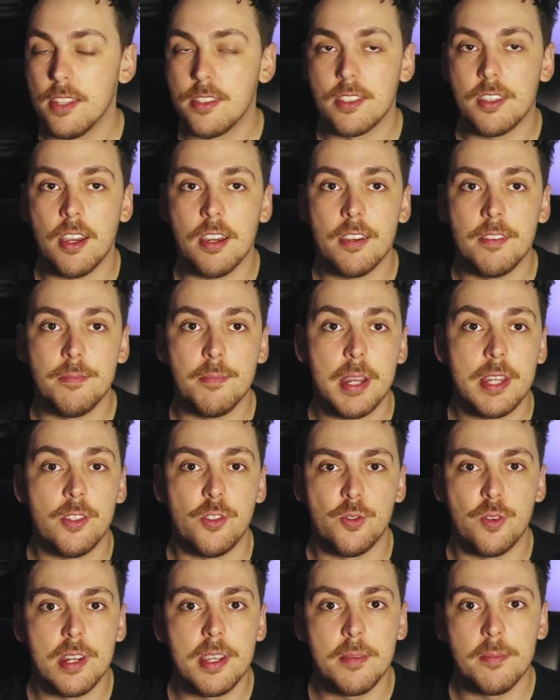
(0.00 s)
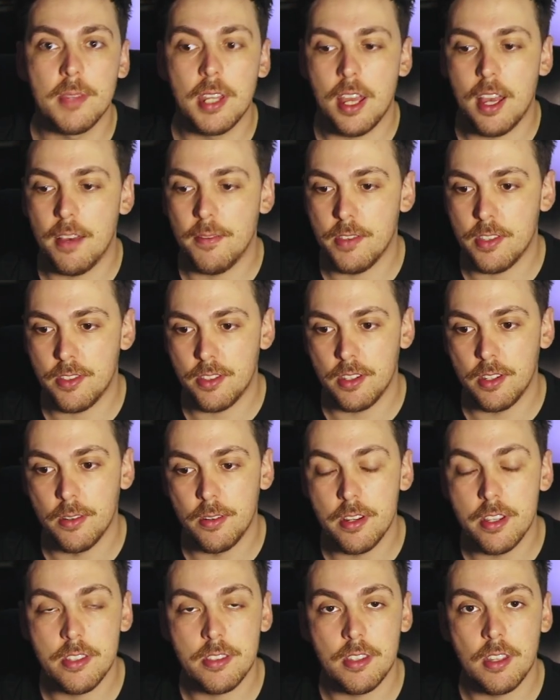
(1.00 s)
It's kind of my dream to have a
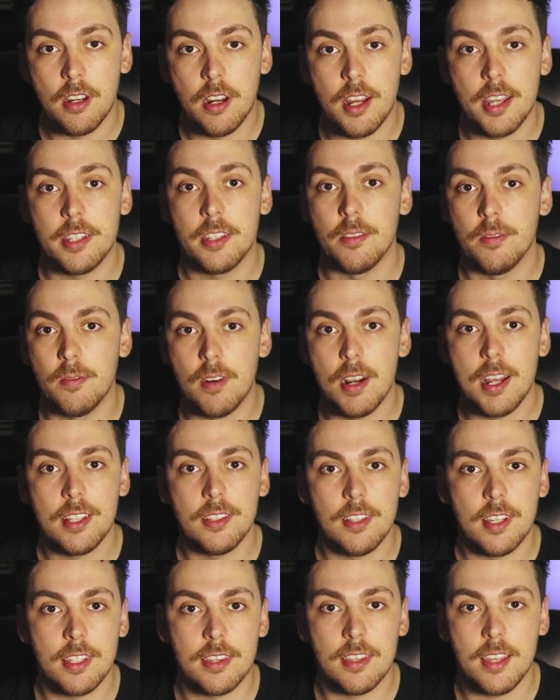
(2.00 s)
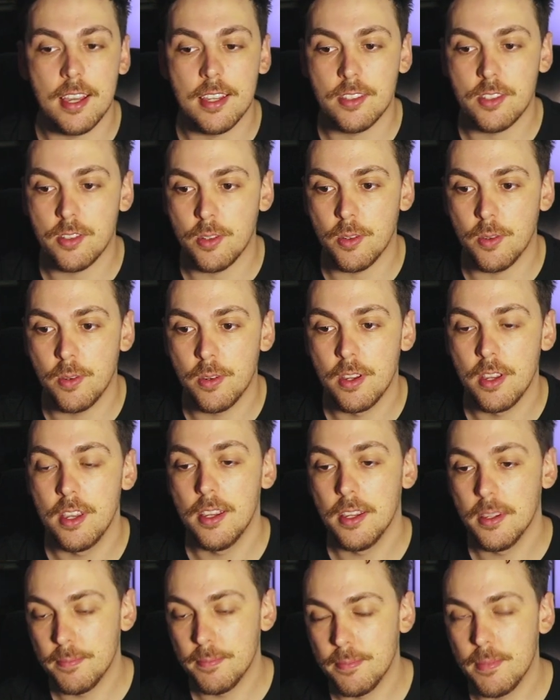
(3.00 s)
series that I can write like that, so
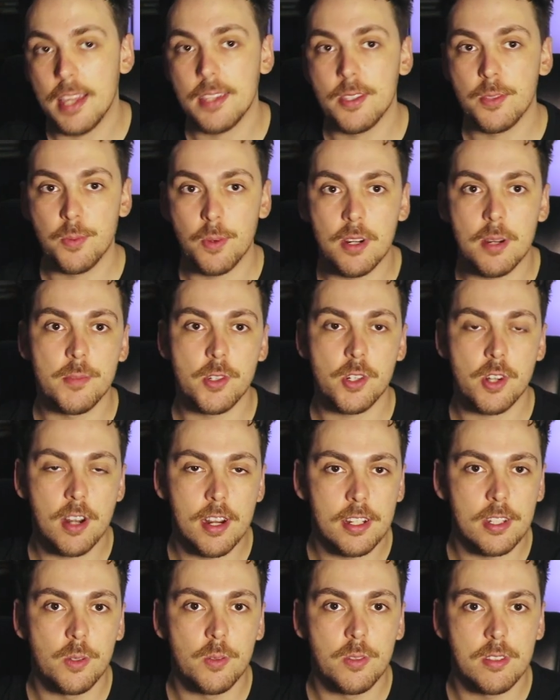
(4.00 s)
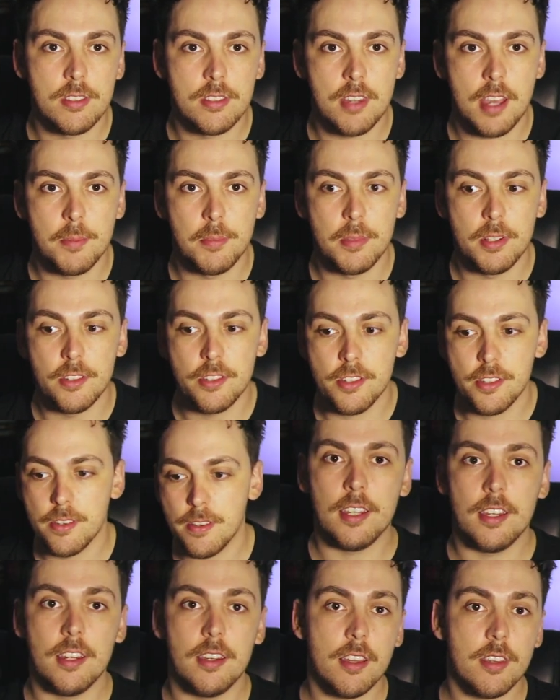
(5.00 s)
that's what I'm trying to establish.
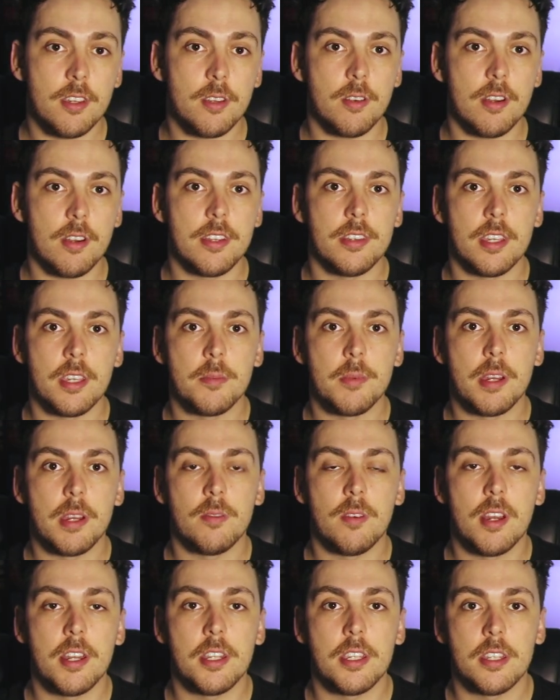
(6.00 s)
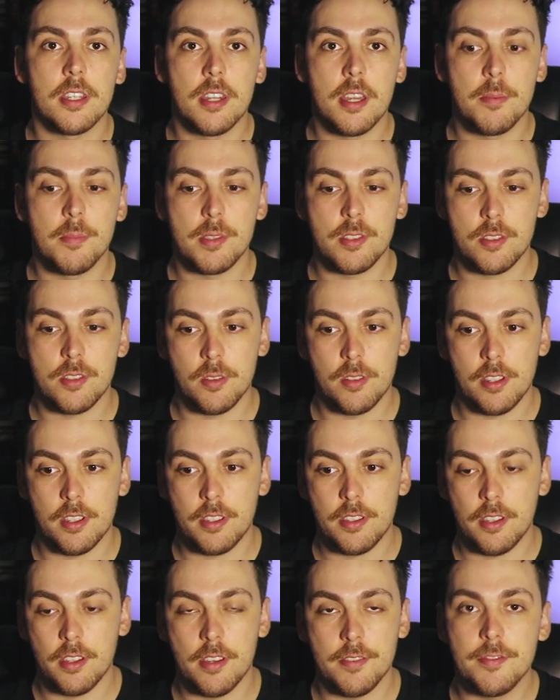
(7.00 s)
And another great thing about writing an
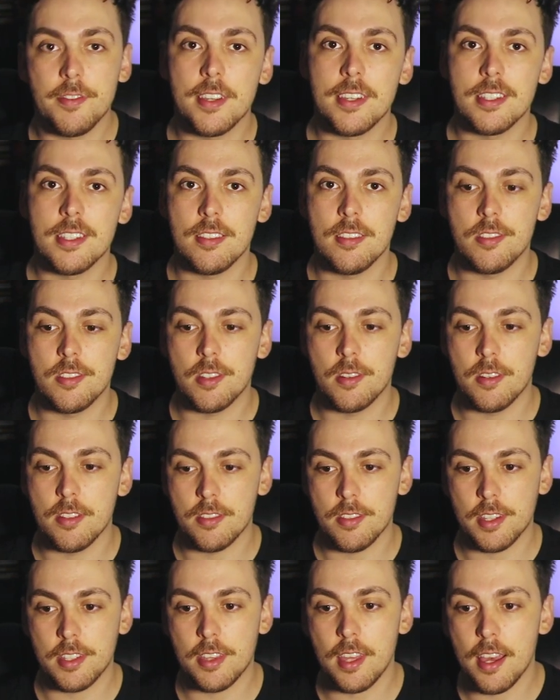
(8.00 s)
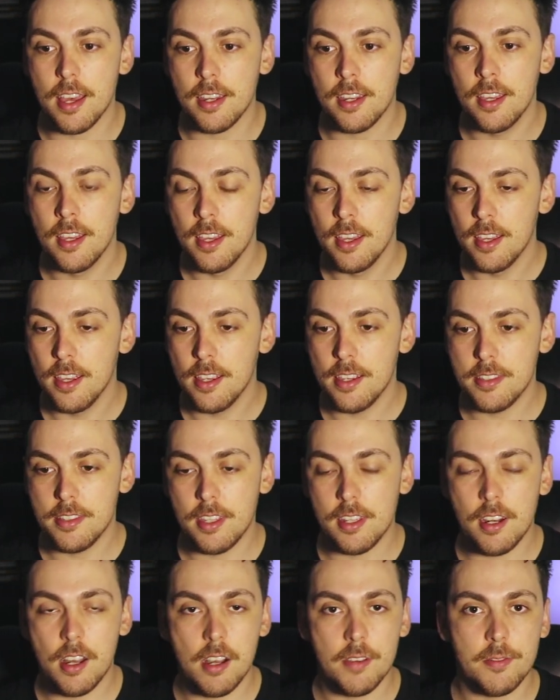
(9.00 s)
episodic fantasy series like that is
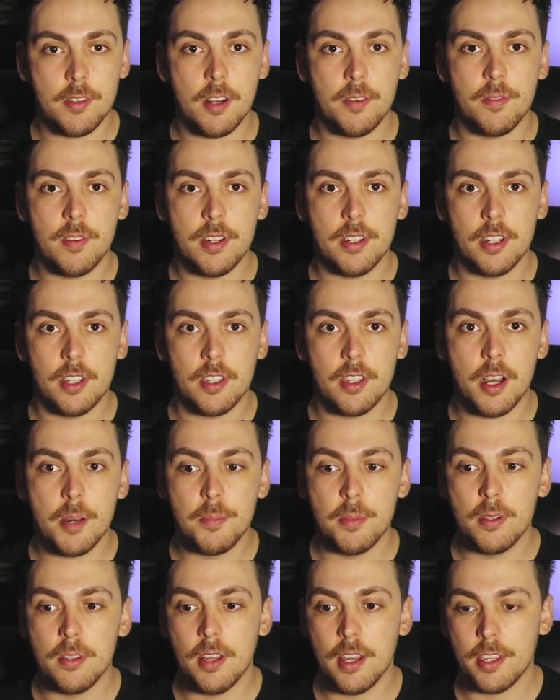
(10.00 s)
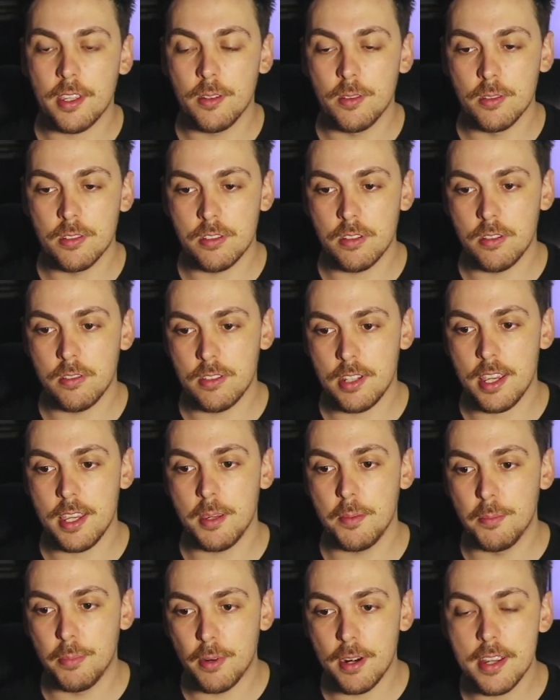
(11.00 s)
that after I've written a couple, I can also
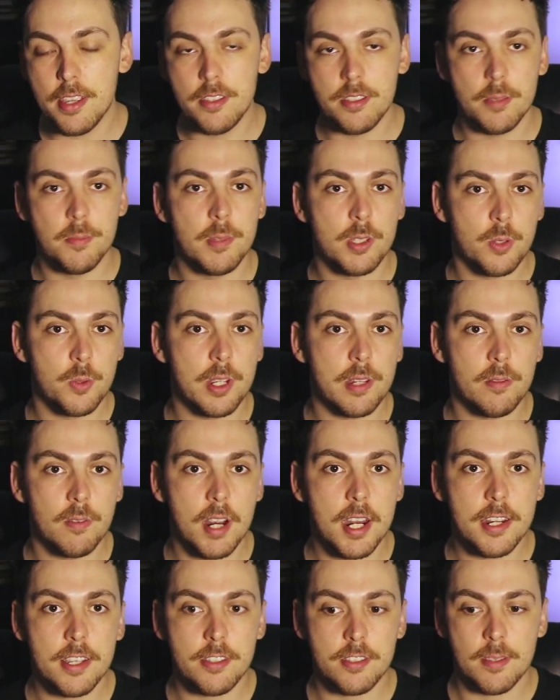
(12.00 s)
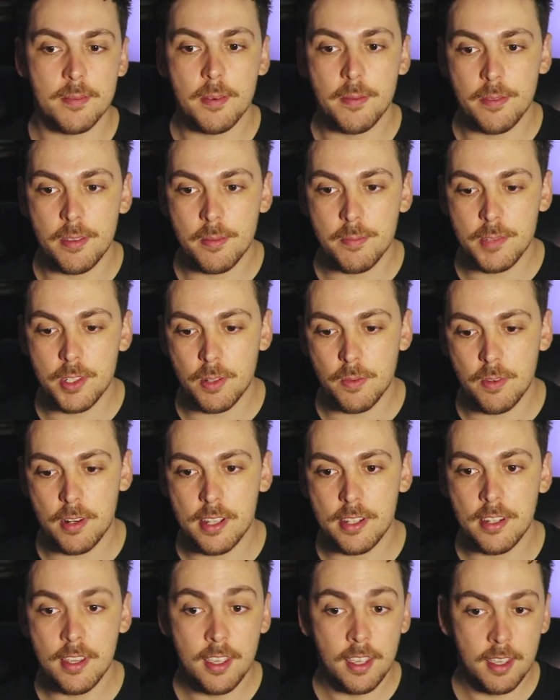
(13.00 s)
take breaks in between writing some of them to
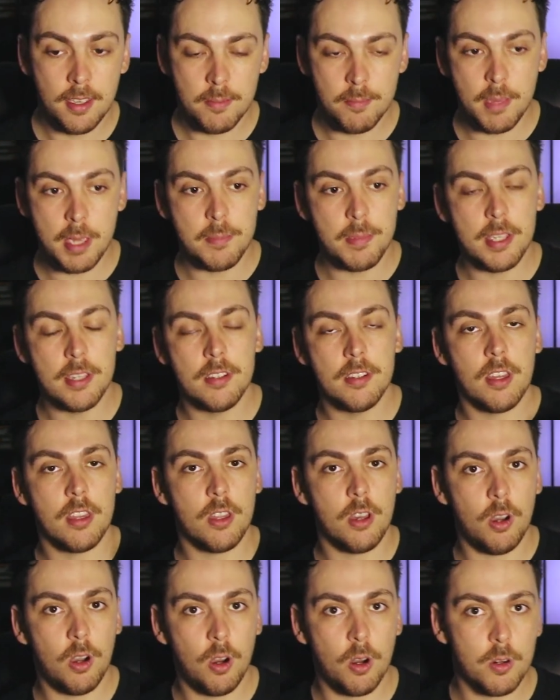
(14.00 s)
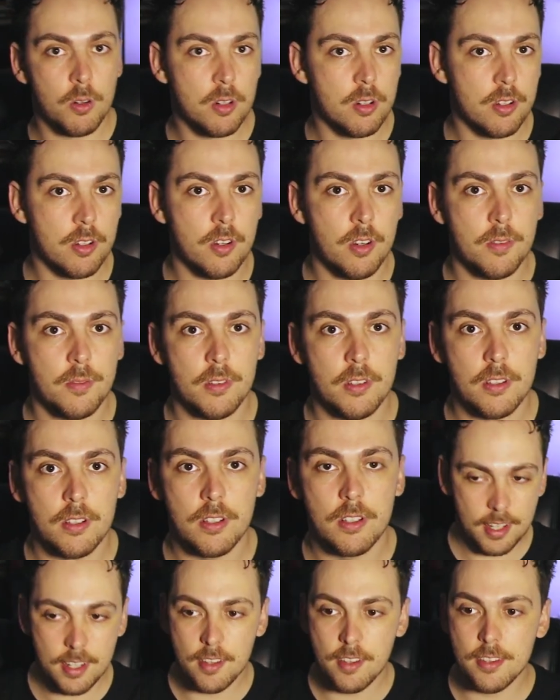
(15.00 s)
write maybe another horror
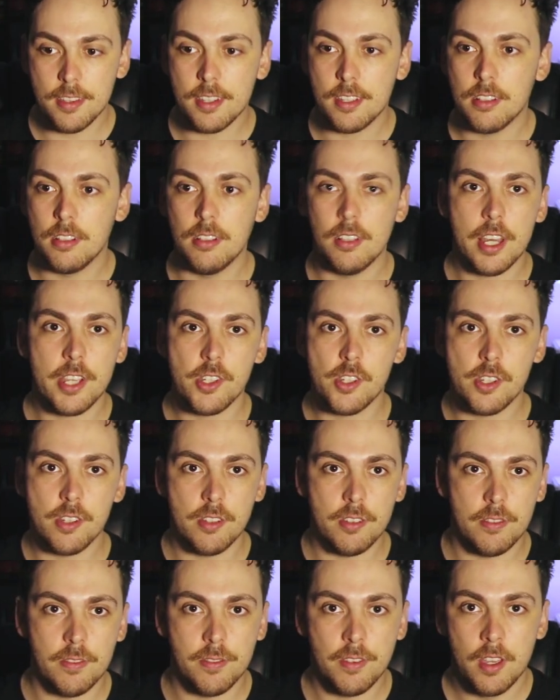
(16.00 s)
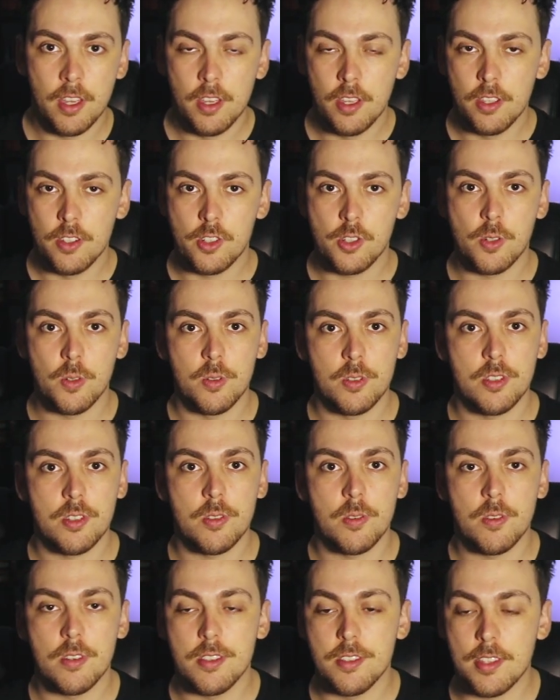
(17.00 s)
novel, another collection of short
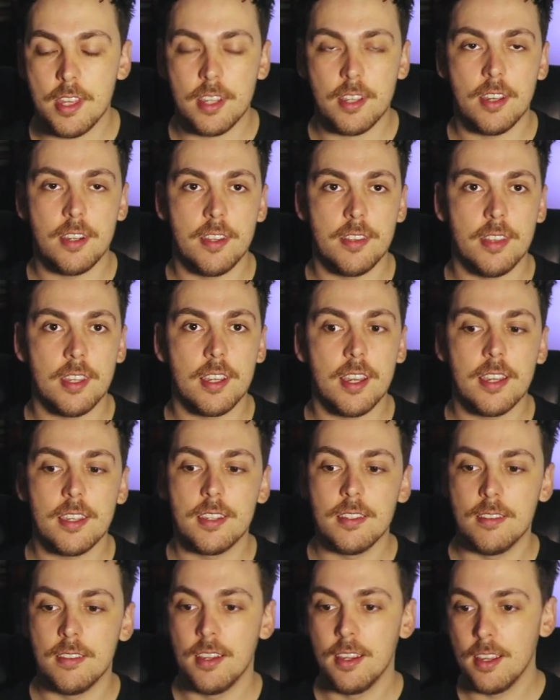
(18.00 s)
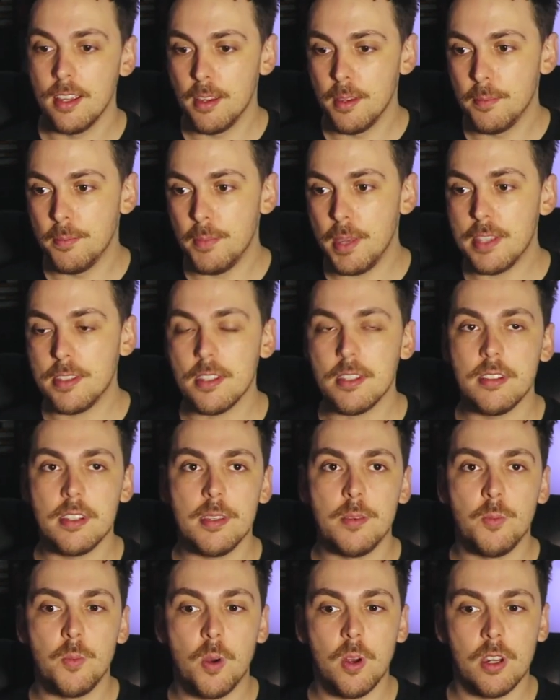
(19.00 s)
stories, that kind of thing. I can
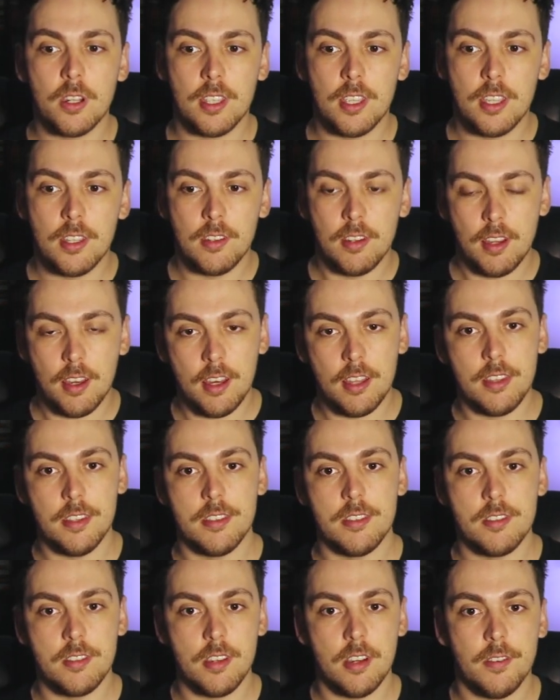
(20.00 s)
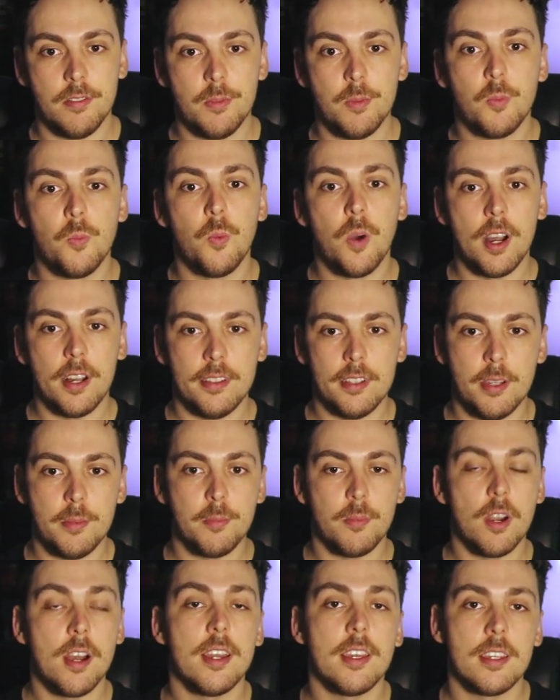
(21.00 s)
basically work in other stuff while
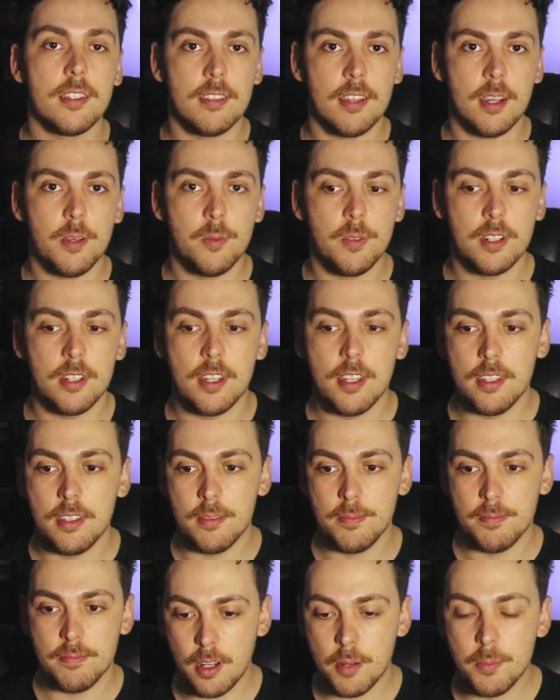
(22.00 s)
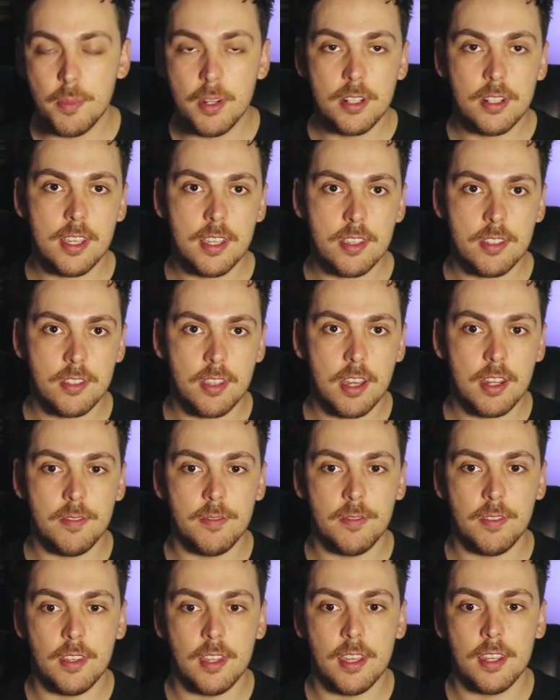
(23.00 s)
I'm writing that one, and I'm really
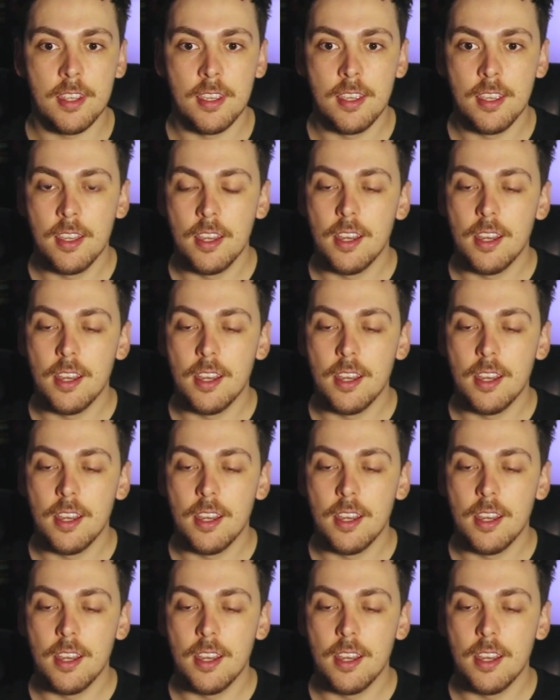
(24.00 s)
excited for that.